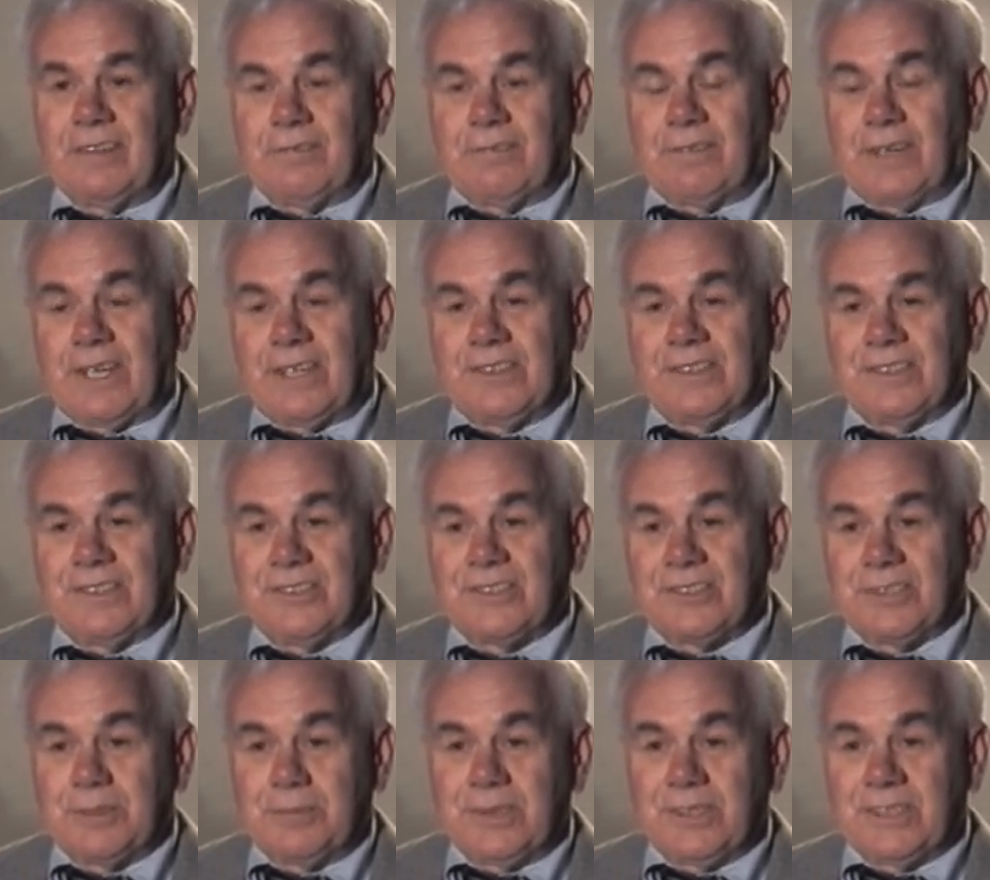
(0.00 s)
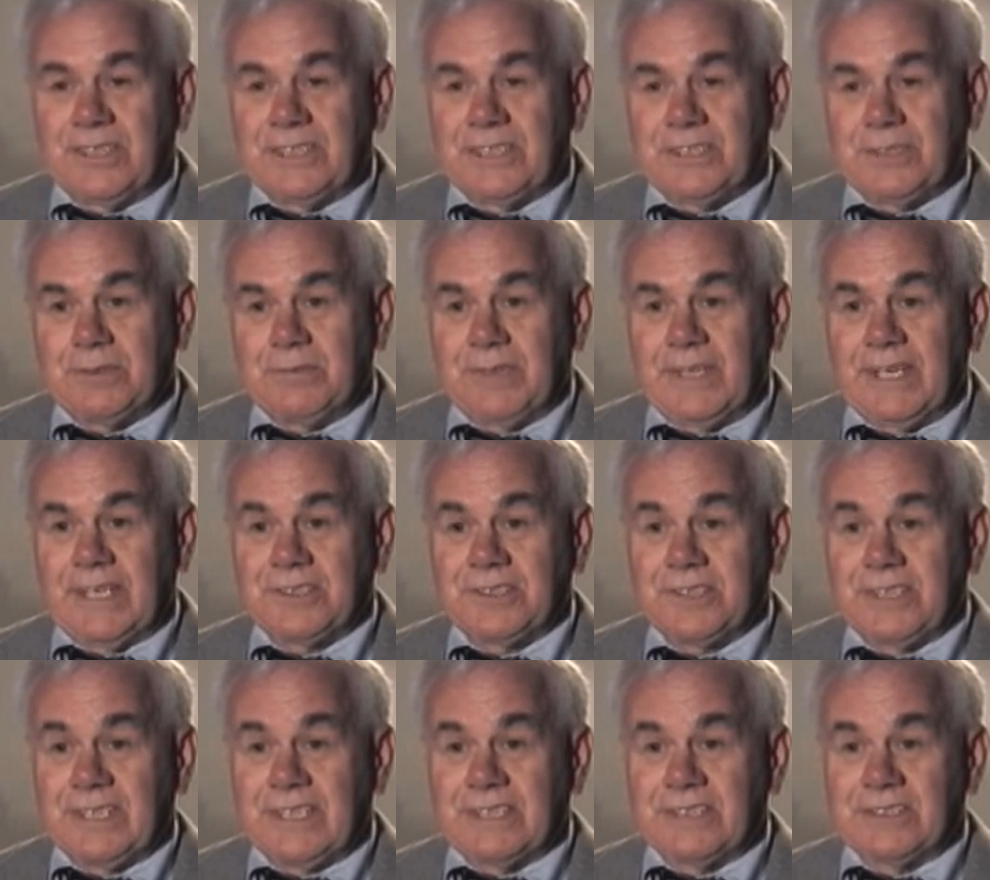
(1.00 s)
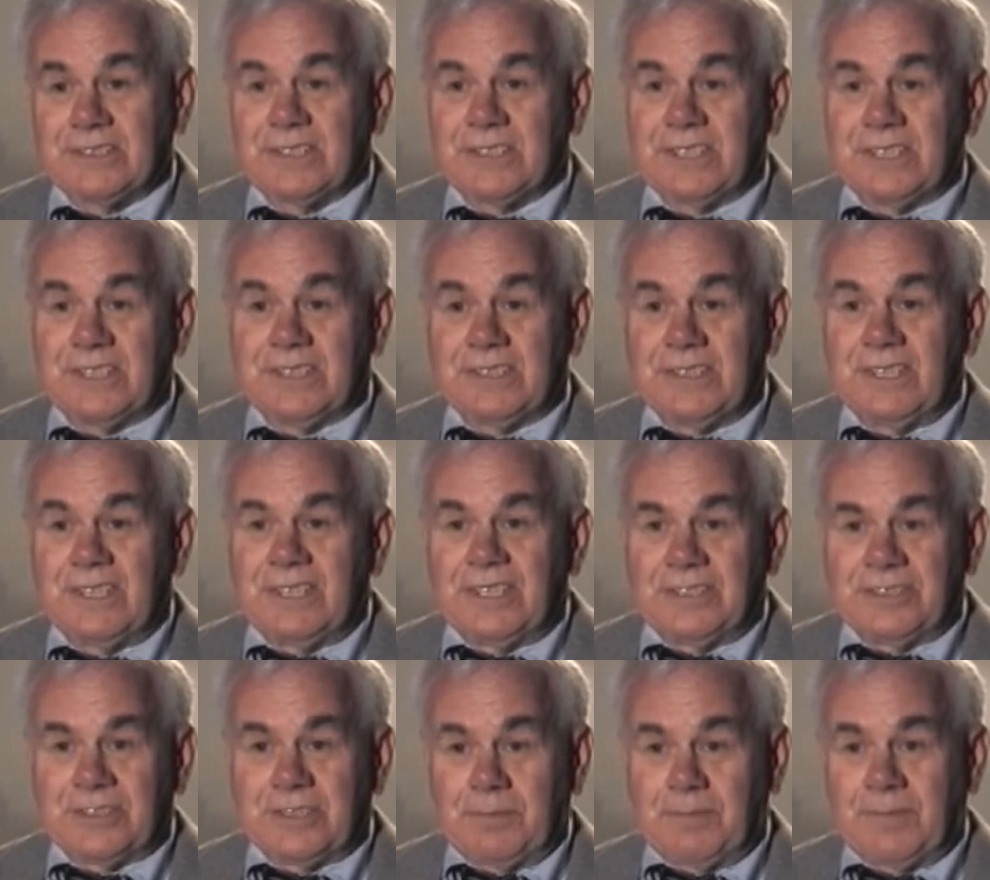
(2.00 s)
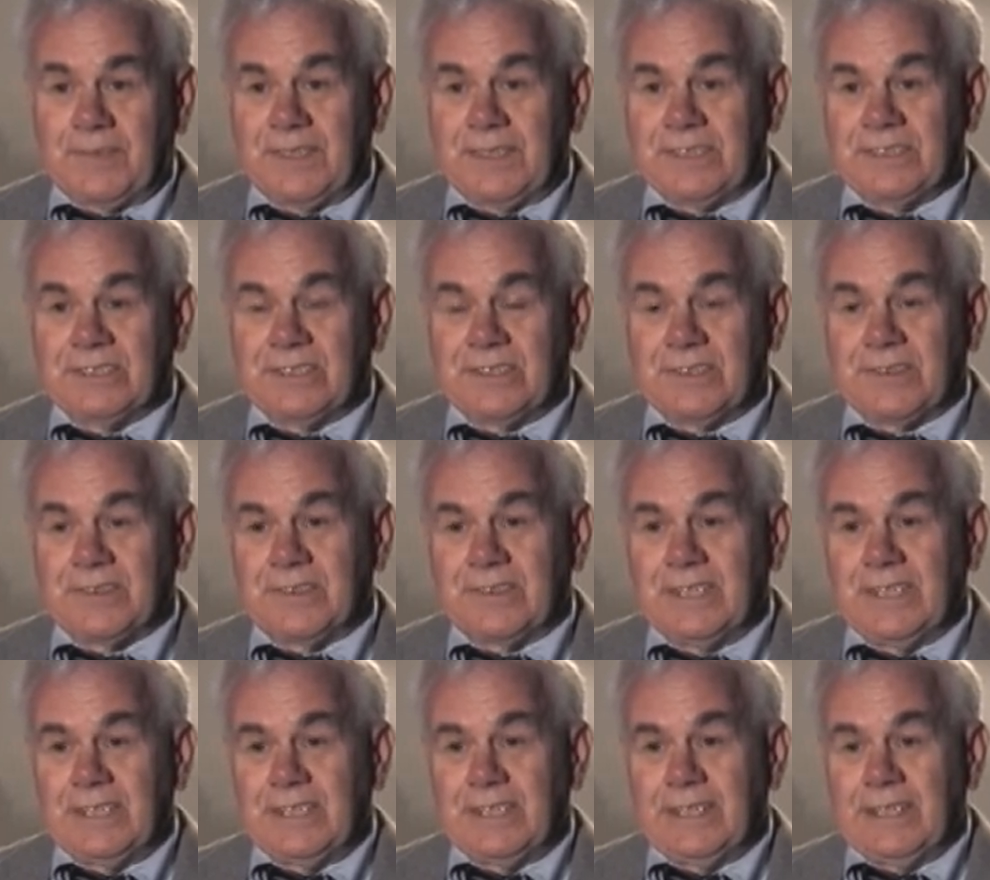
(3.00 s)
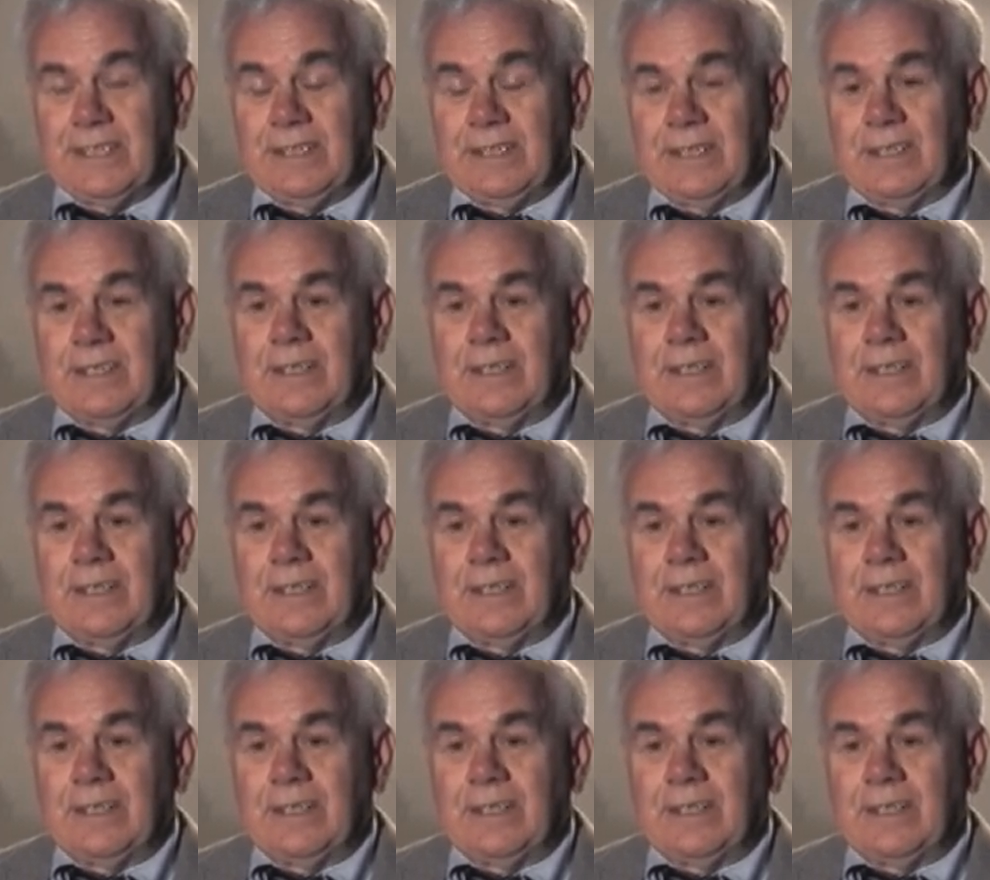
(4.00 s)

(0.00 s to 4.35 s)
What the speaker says: following the simulation, we actually got to see some things in 3D.